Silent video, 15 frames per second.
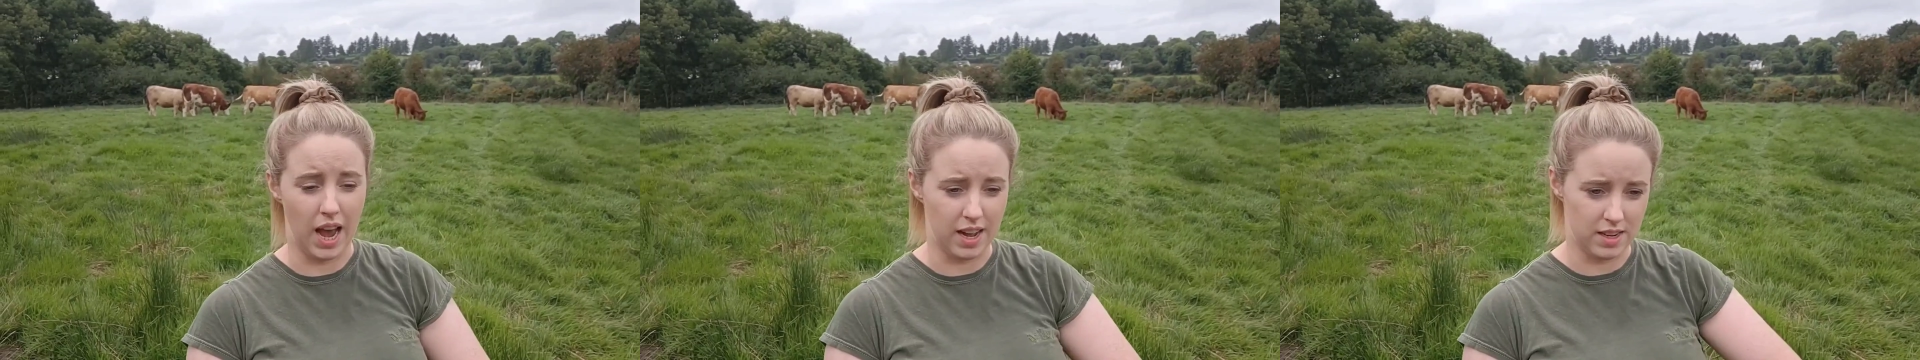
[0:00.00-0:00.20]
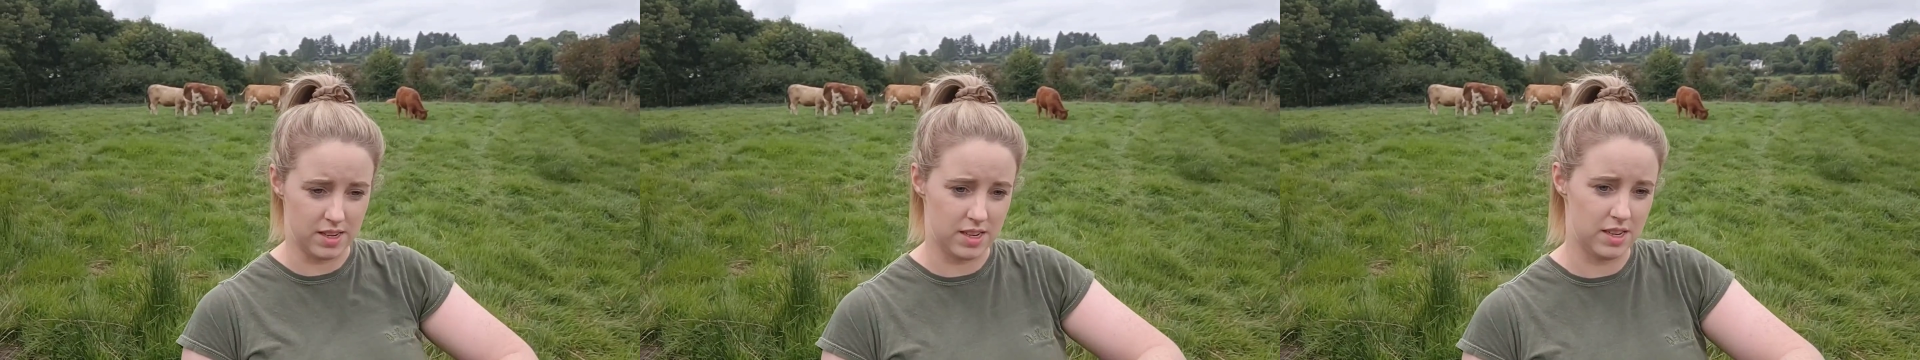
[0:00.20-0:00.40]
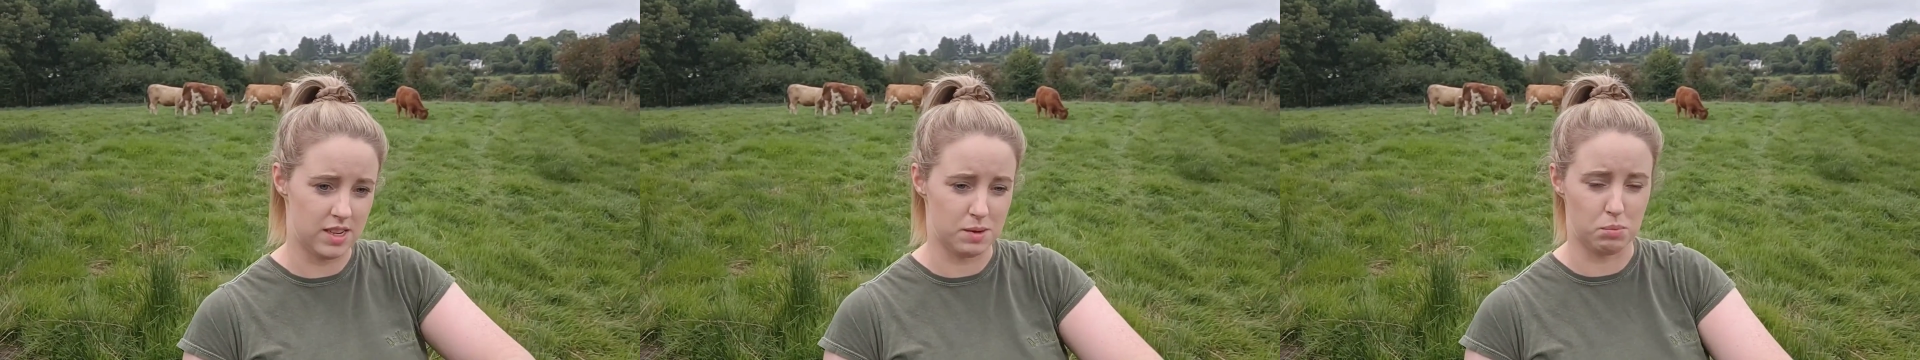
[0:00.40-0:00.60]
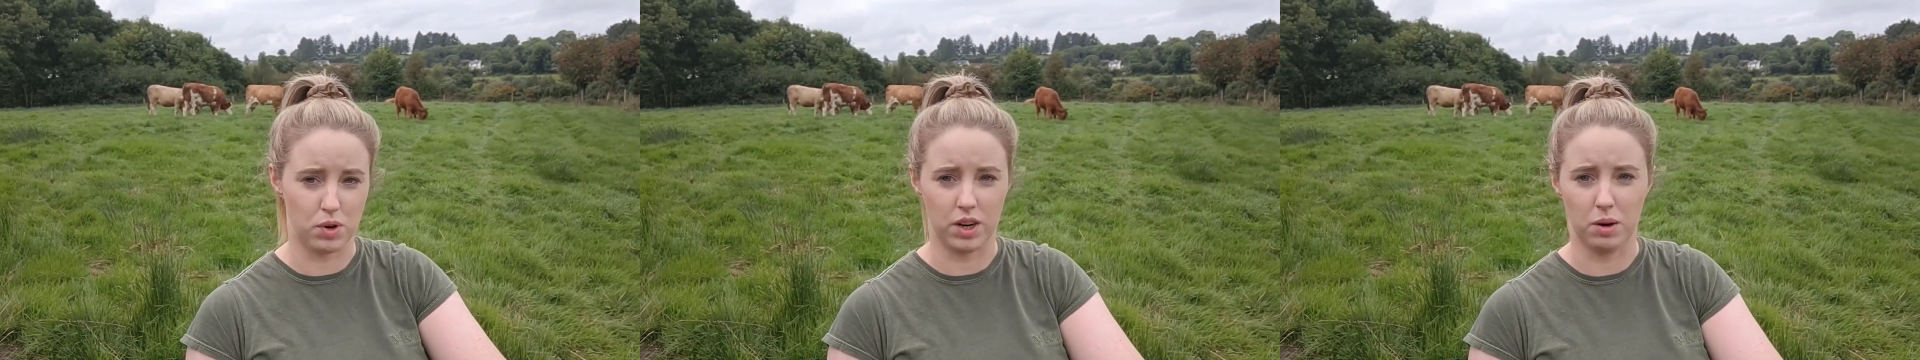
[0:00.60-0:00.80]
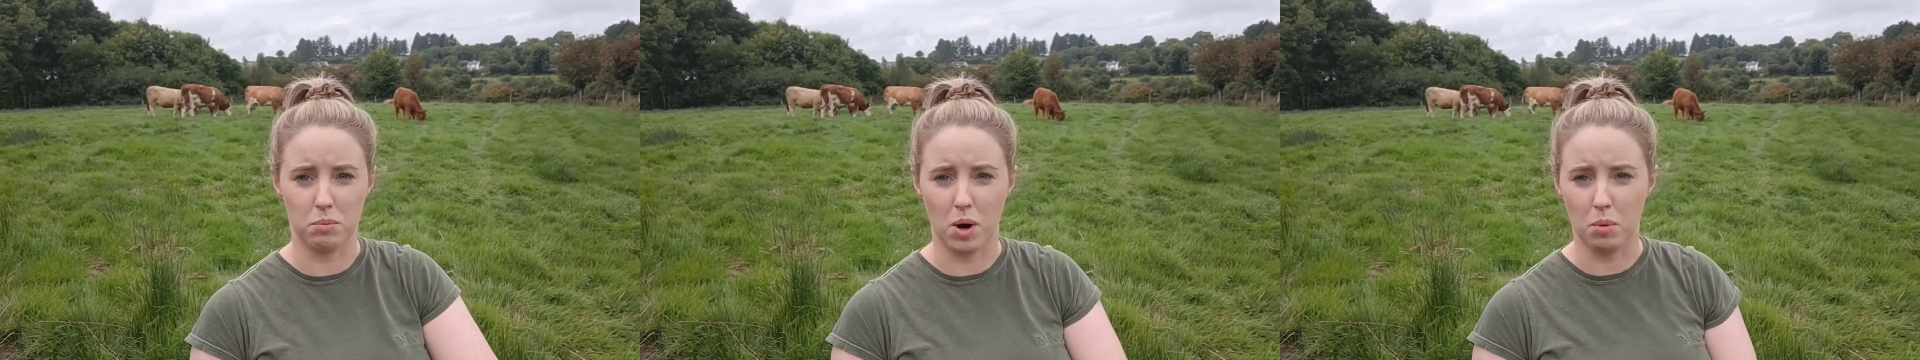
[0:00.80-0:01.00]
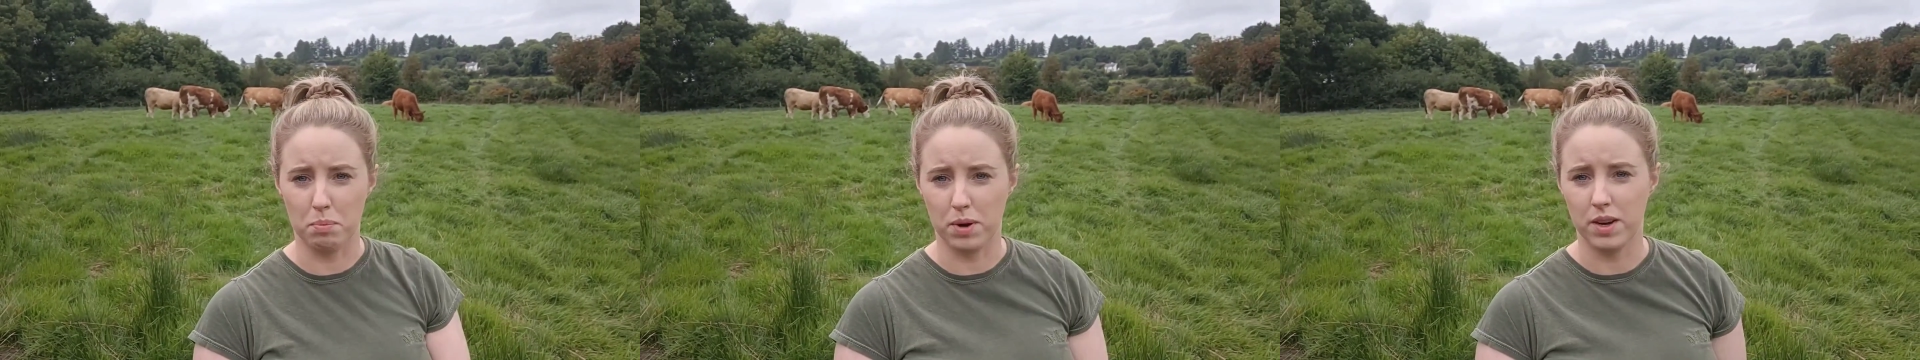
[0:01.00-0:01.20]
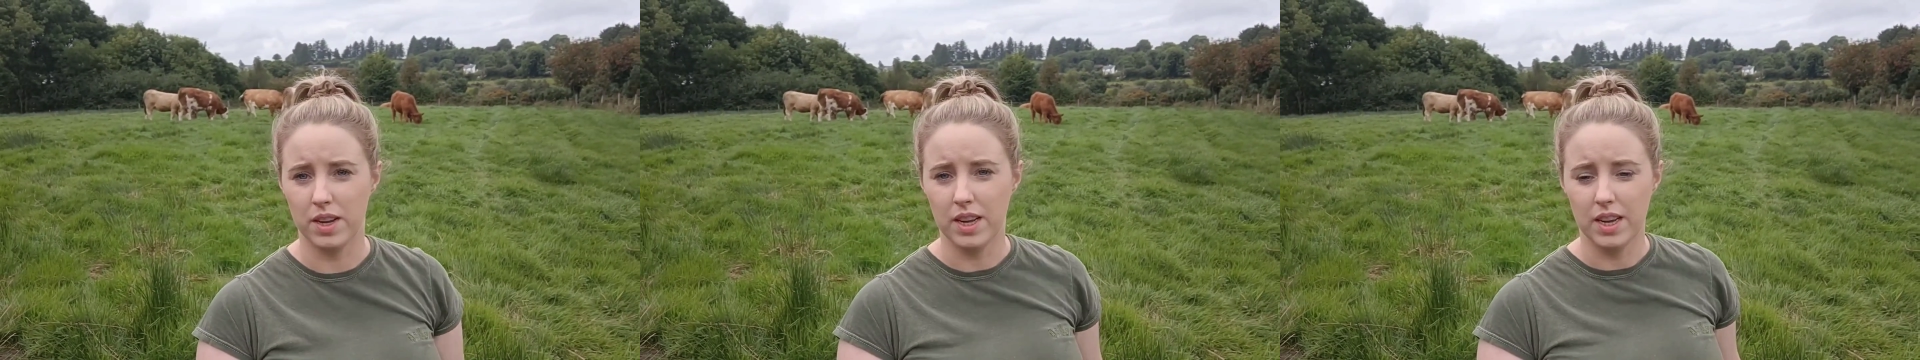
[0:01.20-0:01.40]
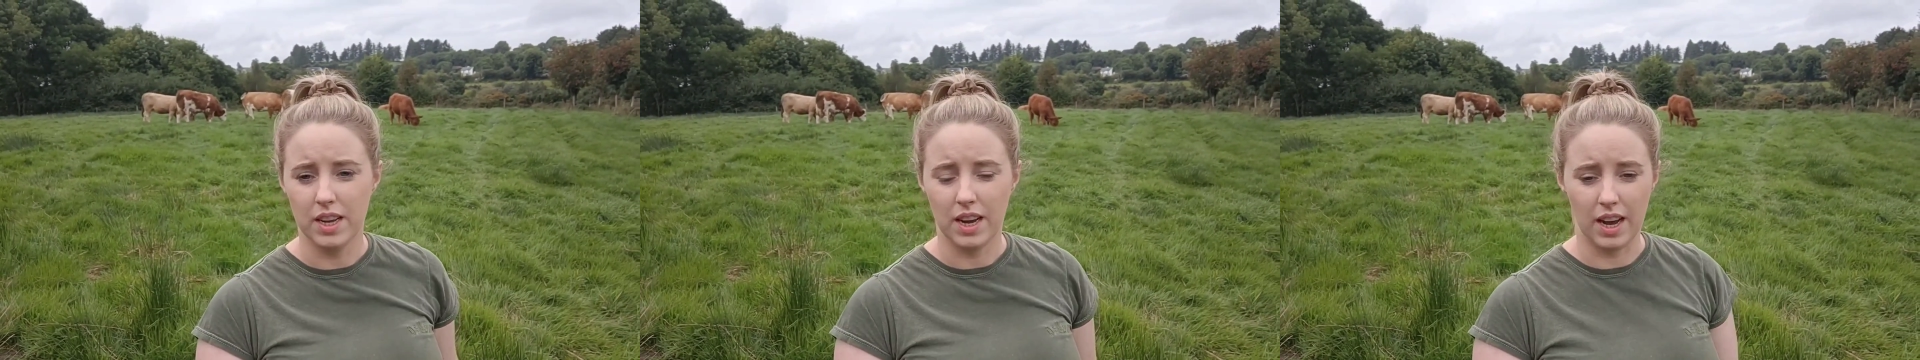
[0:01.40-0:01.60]
be handy to bring them up
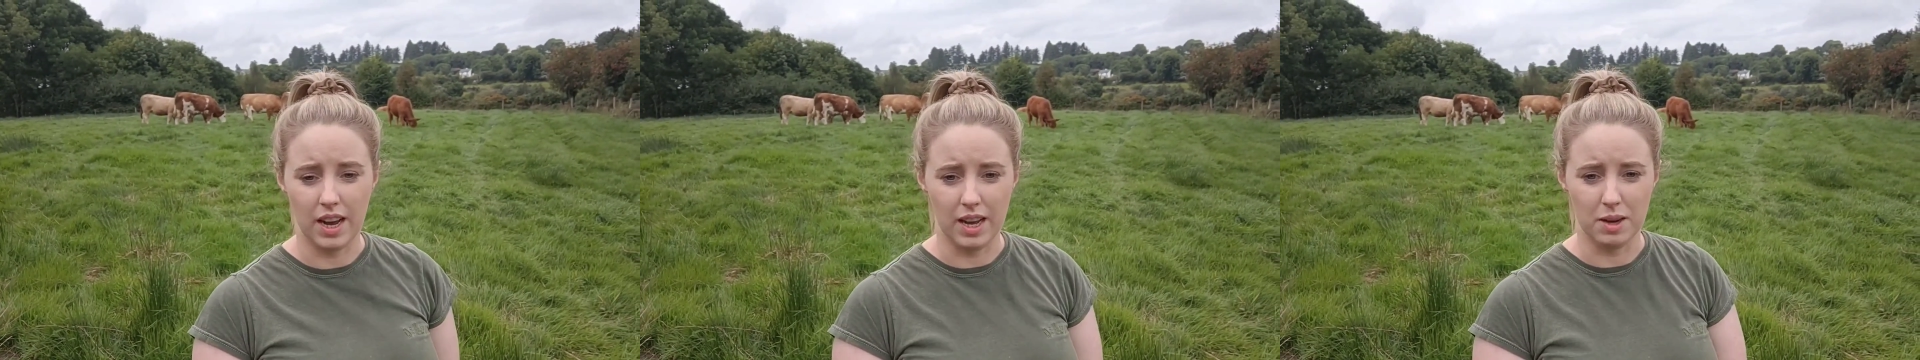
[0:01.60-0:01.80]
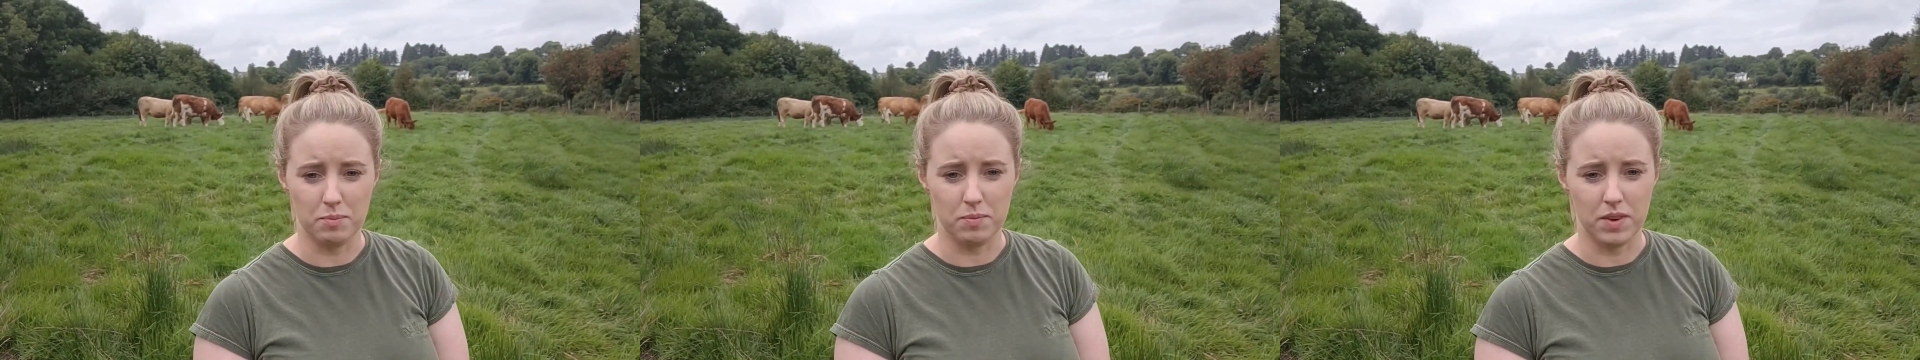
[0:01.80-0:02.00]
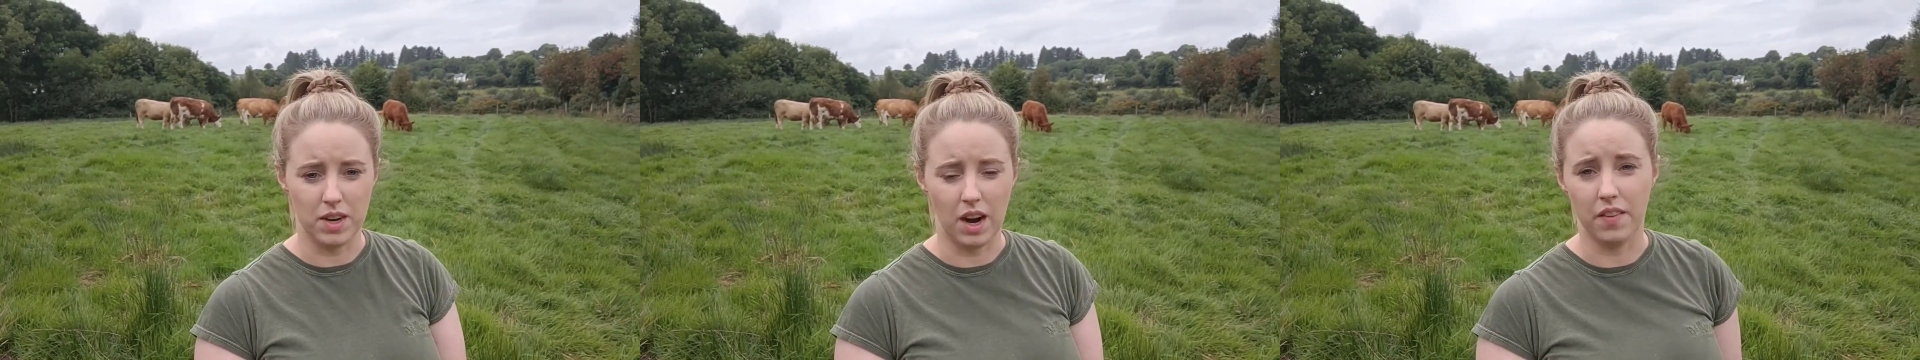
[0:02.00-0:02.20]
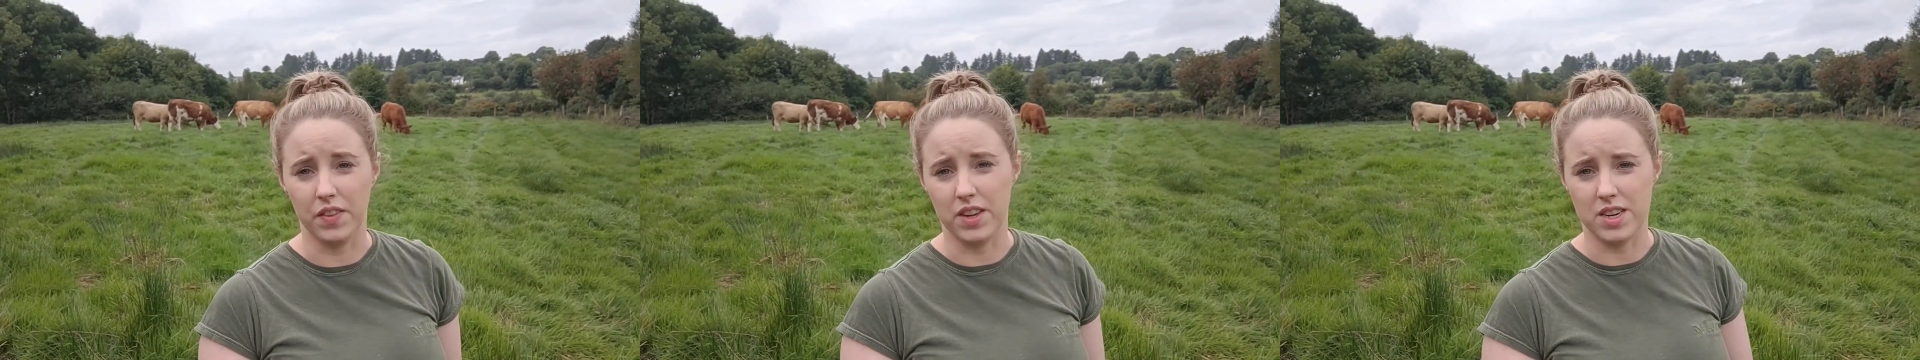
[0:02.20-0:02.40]
on